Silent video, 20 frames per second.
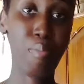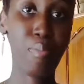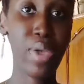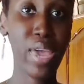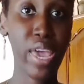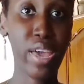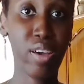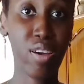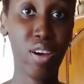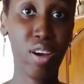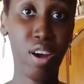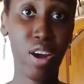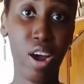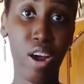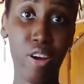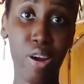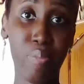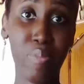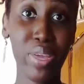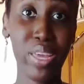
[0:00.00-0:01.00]
baker
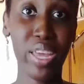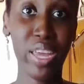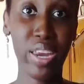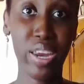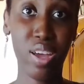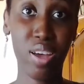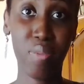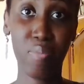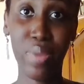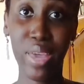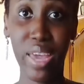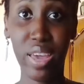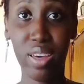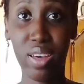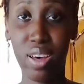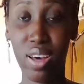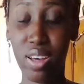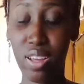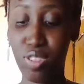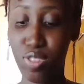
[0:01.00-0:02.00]
or beginner
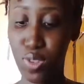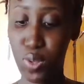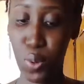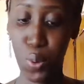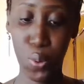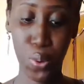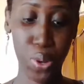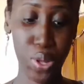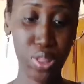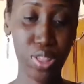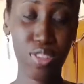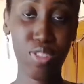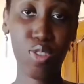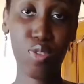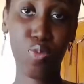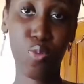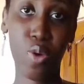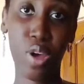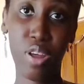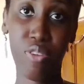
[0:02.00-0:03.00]
baker. So this
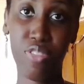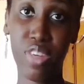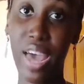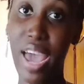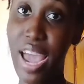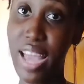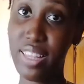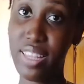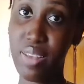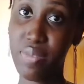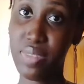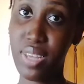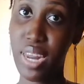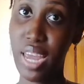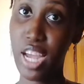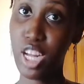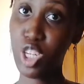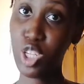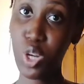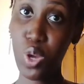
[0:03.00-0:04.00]
is one of the items that
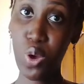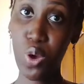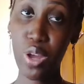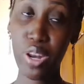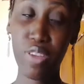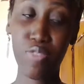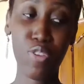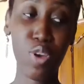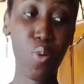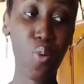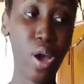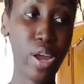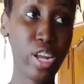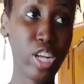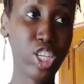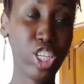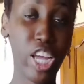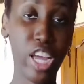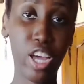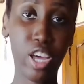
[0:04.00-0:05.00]
I showed. If you want
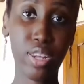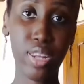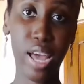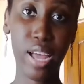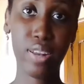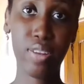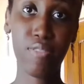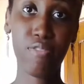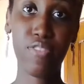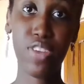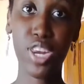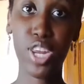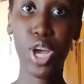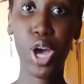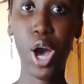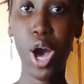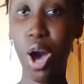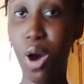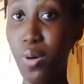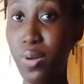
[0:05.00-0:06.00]
to check that
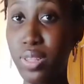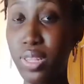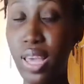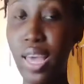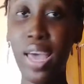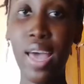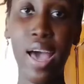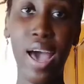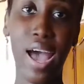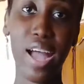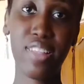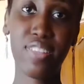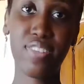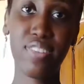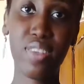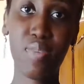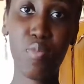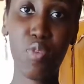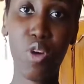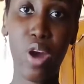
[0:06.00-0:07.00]
video out and
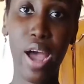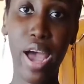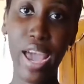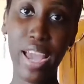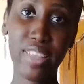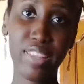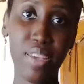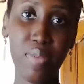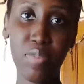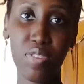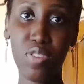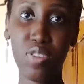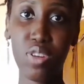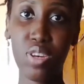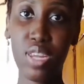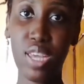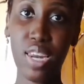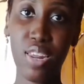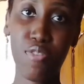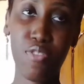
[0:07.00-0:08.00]
see more items
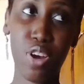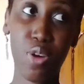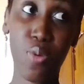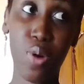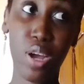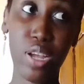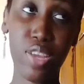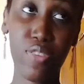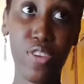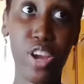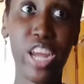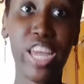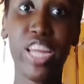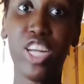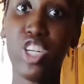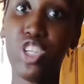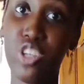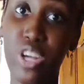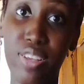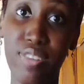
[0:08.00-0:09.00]
you'll need if you're
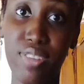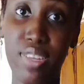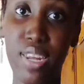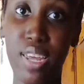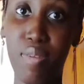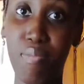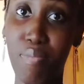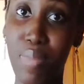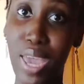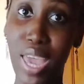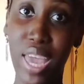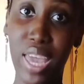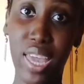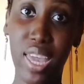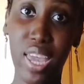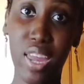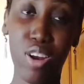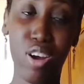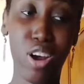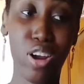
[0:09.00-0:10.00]
interested in
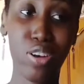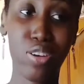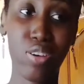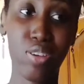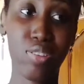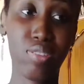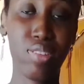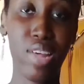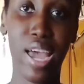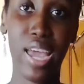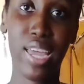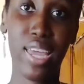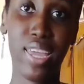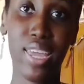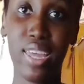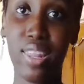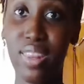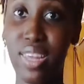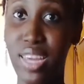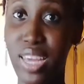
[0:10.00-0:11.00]
baking or just like
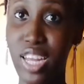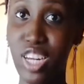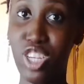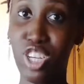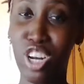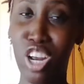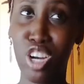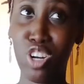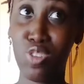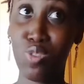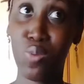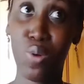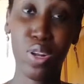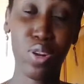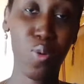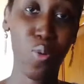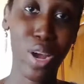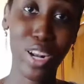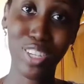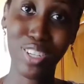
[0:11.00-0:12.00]
in the kitchen or just
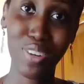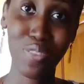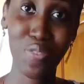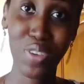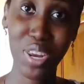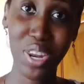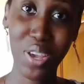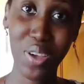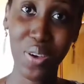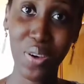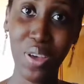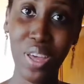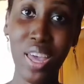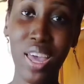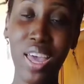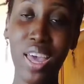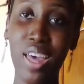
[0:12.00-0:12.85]
want to watch the video